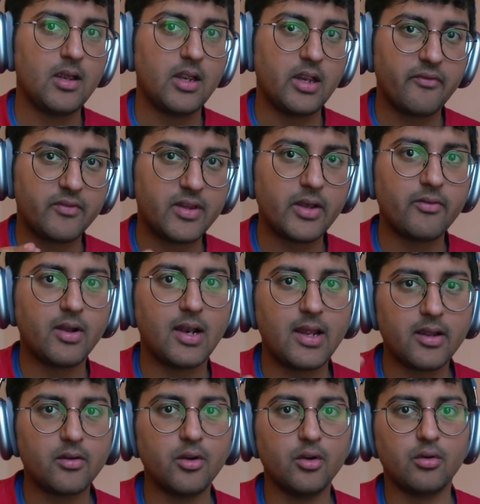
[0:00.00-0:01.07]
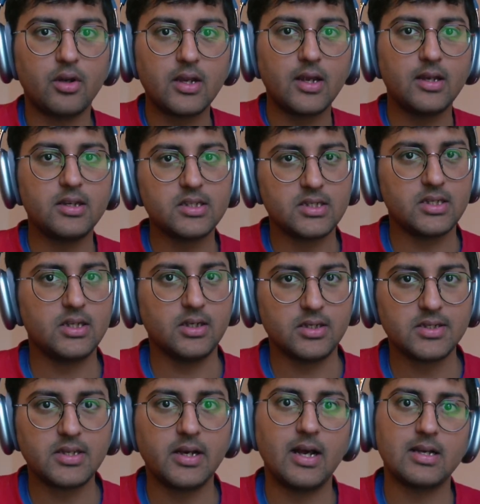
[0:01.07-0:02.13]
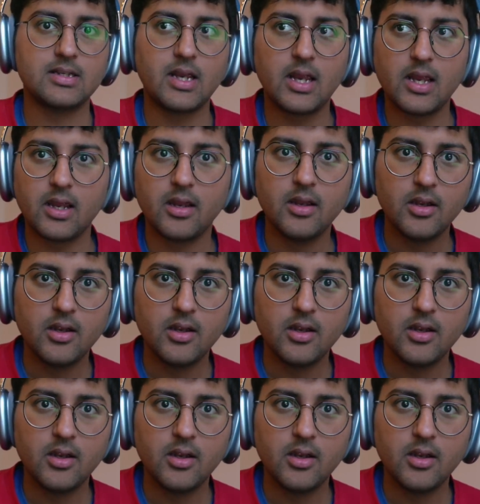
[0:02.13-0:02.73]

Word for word: If they were like, you know, real engineers, they'd ask, hey,